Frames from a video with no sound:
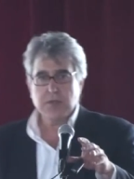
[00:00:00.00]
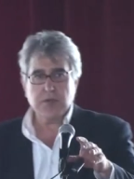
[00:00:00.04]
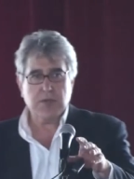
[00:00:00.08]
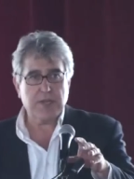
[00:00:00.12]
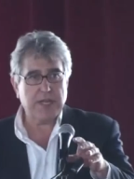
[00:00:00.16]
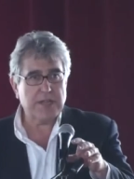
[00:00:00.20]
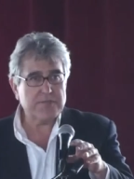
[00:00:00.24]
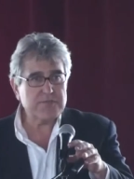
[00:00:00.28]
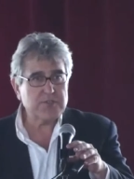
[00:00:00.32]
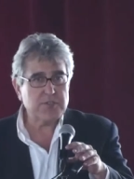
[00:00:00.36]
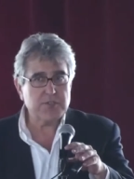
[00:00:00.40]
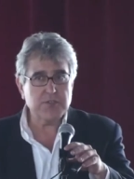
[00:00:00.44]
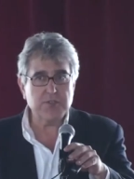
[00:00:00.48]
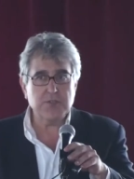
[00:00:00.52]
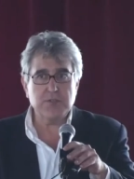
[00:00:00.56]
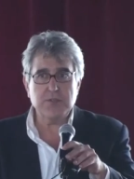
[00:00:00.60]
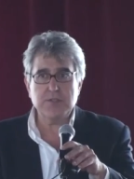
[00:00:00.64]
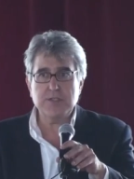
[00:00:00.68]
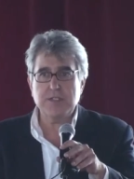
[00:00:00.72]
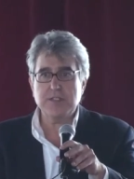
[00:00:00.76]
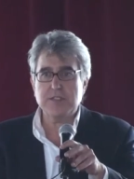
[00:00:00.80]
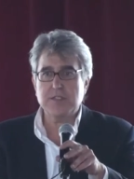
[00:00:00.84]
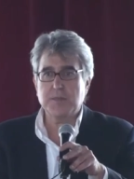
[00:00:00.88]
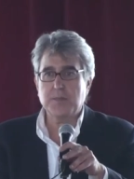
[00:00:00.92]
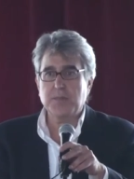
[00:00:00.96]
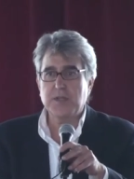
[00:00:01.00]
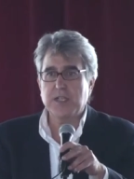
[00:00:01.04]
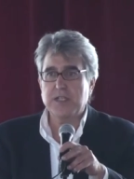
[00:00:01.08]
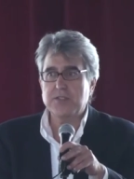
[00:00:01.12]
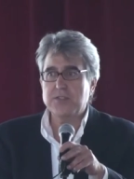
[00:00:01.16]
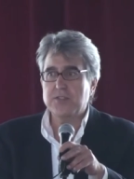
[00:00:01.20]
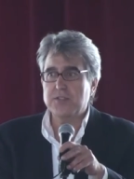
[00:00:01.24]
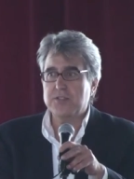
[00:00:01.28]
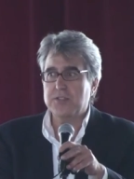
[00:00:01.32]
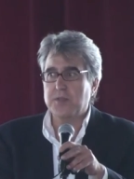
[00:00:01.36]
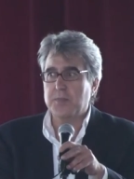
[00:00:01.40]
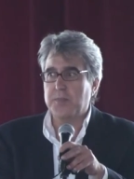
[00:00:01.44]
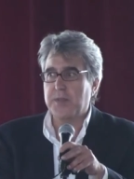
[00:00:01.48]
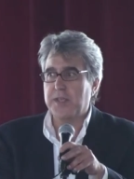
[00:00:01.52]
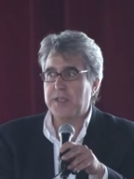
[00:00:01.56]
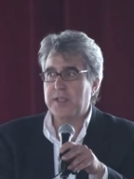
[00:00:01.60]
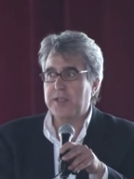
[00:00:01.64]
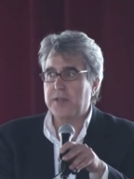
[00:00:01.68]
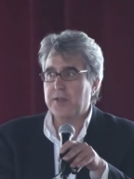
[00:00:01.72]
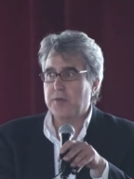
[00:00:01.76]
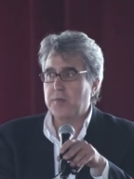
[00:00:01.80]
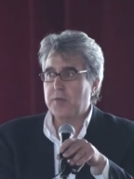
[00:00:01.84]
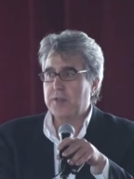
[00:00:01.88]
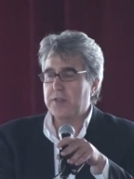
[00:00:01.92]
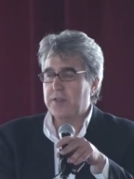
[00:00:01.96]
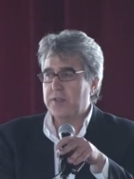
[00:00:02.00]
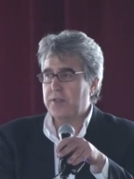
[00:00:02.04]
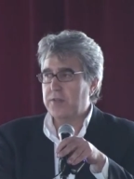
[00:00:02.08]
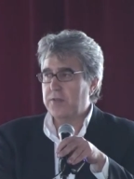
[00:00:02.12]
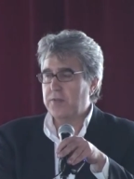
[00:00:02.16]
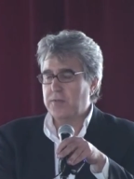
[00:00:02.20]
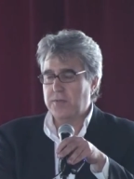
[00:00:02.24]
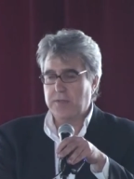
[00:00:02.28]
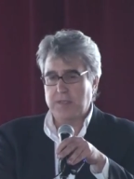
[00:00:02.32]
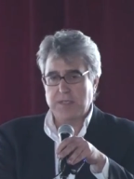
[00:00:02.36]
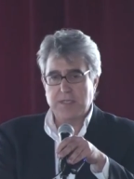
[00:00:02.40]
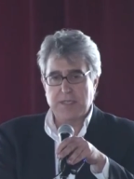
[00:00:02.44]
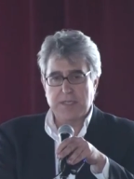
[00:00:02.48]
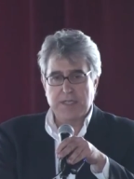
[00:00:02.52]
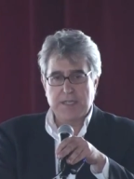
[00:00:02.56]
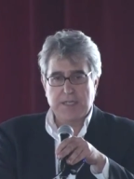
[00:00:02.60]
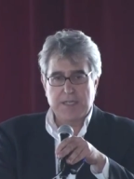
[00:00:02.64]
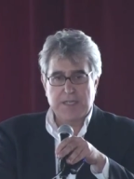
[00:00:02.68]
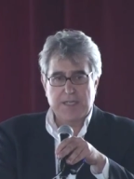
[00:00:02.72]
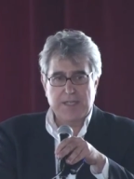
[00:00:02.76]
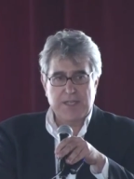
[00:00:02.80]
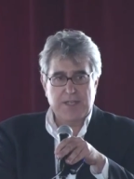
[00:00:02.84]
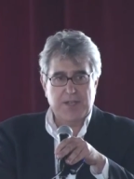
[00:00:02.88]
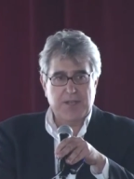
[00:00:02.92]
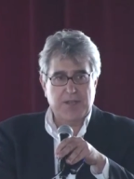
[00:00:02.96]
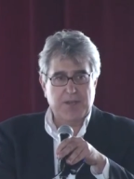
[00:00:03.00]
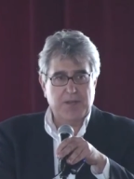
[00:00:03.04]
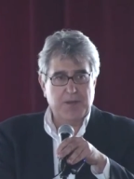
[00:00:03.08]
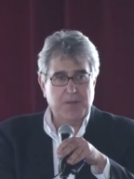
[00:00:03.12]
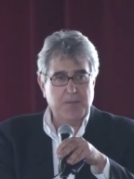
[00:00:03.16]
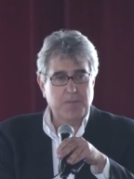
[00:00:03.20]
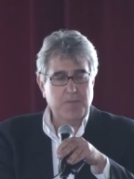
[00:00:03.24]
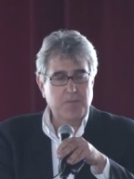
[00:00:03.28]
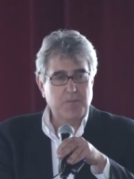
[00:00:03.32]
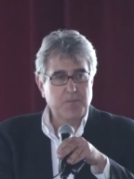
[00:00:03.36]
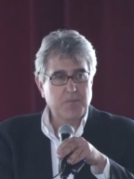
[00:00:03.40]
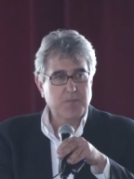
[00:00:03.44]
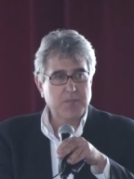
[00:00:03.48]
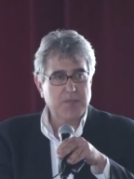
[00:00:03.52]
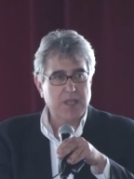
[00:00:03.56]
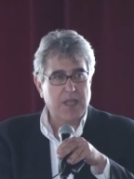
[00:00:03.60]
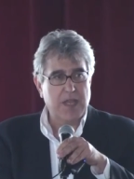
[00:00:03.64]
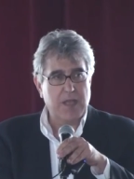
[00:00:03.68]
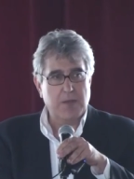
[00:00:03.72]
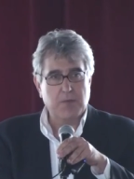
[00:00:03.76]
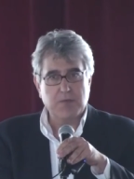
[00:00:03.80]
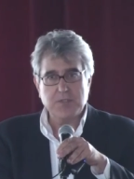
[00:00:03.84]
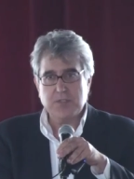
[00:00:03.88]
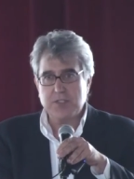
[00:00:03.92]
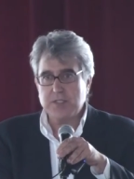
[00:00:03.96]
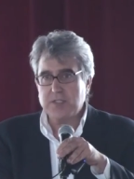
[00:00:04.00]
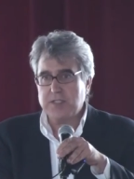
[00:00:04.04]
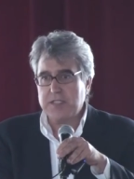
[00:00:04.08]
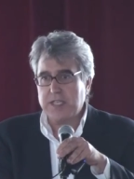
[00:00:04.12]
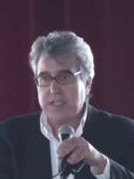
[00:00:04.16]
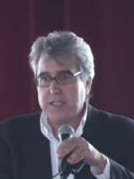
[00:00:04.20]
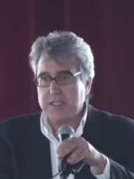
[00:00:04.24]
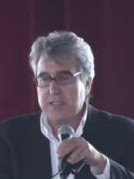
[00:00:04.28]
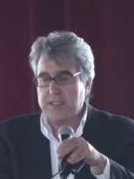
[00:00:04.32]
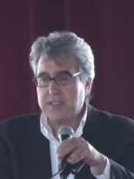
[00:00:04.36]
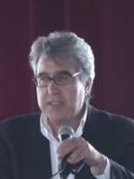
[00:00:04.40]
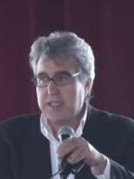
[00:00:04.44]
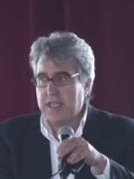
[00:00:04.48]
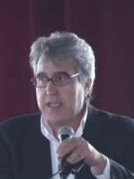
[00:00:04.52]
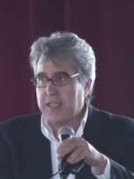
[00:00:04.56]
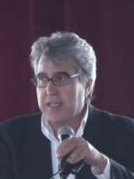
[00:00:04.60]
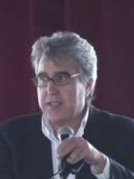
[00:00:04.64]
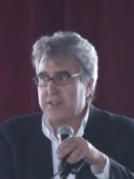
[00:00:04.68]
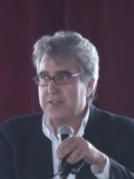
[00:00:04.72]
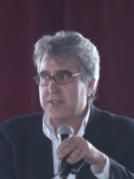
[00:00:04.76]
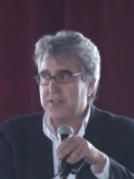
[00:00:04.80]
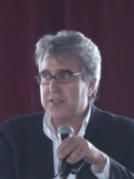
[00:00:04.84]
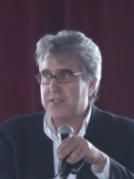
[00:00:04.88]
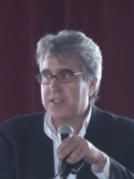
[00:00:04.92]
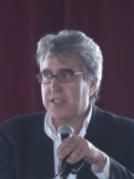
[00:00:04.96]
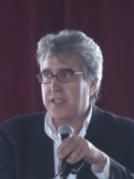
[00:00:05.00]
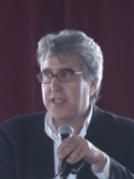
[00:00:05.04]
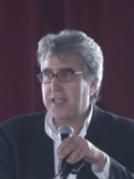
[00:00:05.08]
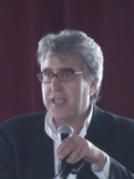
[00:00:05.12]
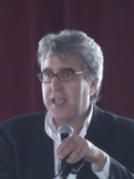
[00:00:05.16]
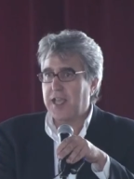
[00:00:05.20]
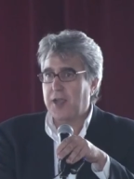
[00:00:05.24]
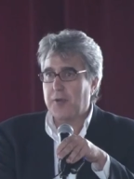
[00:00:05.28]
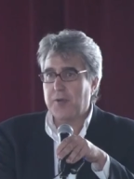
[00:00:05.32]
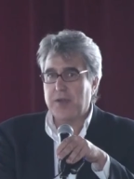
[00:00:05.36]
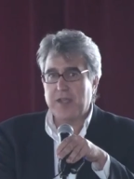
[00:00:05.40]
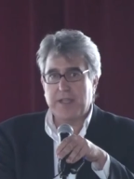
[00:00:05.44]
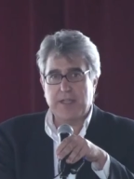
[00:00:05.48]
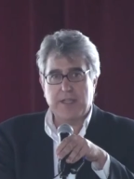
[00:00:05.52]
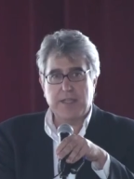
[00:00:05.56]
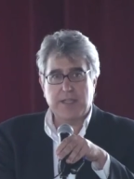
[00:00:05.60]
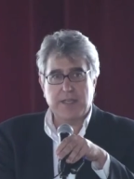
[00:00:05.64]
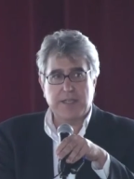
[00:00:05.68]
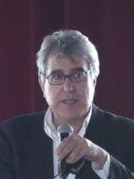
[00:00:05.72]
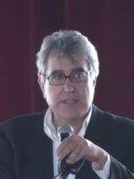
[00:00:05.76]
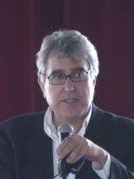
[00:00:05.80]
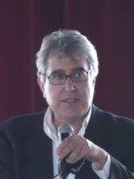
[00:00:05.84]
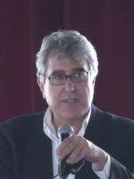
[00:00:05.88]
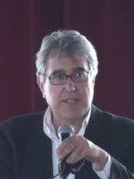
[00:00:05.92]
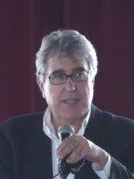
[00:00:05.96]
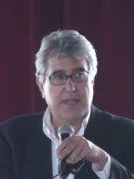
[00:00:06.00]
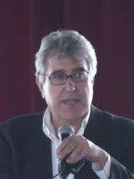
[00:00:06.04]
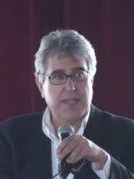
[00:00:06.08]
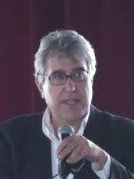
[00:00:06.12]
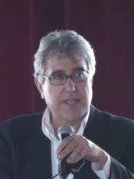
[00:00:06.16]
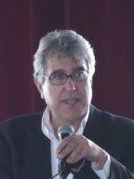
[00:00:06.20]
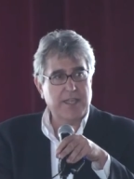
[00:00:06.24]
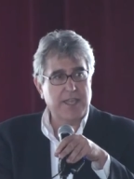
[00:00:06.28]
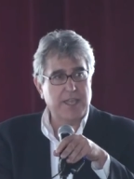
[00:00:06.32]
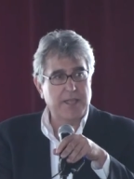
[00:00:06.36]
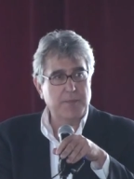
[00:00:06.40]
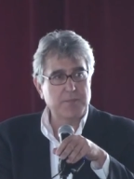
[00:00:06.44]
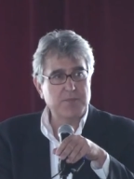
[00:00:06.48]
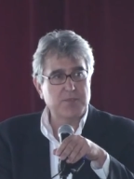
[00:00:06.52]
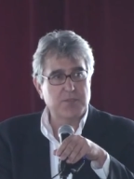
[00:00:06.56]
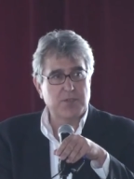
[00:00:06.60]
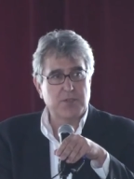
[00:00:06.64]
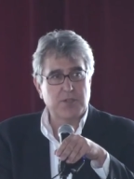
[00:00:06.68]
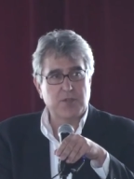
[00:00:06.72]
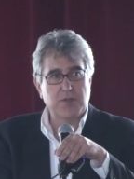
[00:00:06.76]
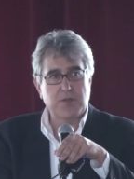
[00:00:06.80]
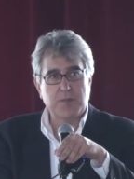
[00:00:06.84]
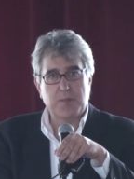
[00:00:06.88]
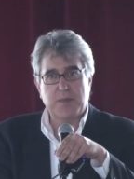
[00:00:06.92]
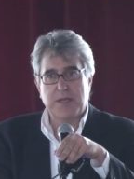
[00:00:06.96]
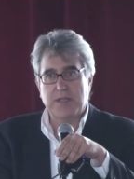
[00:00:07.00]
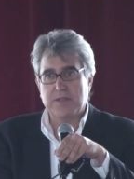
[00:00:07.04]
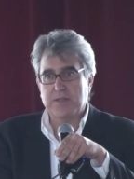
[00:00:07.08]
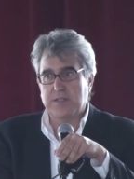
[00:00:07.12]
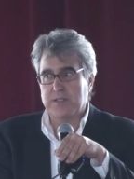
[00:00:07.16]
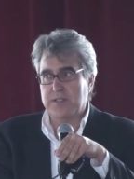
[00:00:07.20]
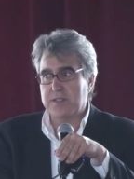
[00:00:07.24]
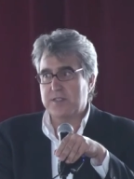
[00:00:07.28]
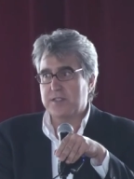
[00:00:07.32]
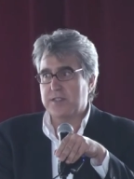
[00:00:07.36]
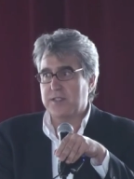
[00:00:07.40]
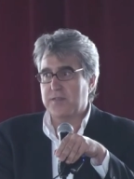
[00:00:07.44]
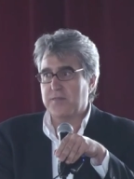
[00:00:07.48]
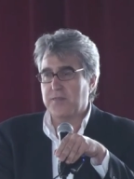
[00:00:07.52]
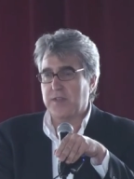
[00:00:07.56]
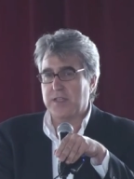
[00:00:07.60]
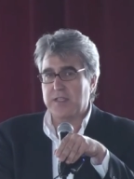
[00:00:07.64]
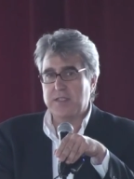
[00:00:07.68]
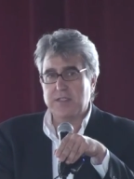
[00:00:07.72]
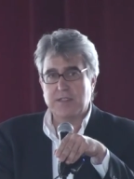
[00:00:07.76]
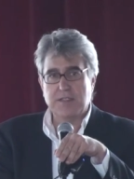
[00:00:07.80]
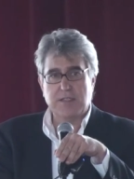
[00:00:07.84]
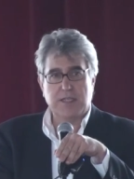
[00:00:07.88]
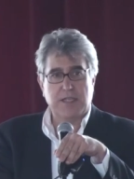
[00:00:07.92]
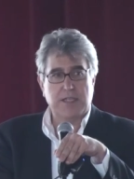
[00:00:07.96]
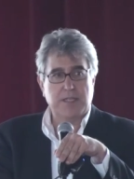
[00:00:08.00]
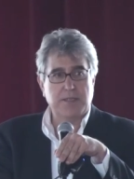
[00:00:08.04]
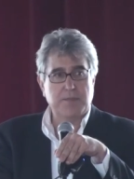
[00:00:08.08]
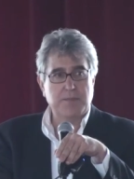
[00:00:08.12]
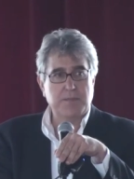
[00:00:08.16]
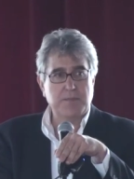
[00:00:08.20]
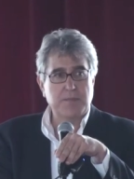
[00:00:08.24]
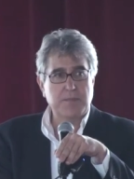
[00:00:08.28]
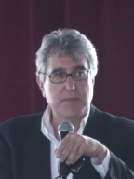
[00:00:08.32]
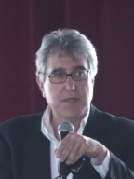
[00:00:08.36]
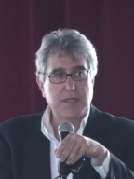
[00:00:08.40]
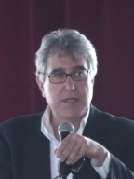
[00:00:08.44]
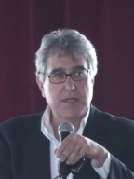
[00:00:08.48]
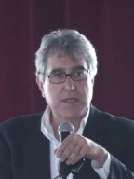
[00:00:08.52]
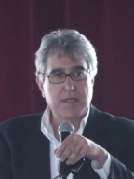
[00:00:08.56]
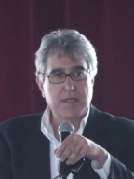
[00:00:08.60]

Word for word: Good afternoon. It's a pleasure to be here with you. Um, I would just take a second to say how I, it is that I came to know about this event and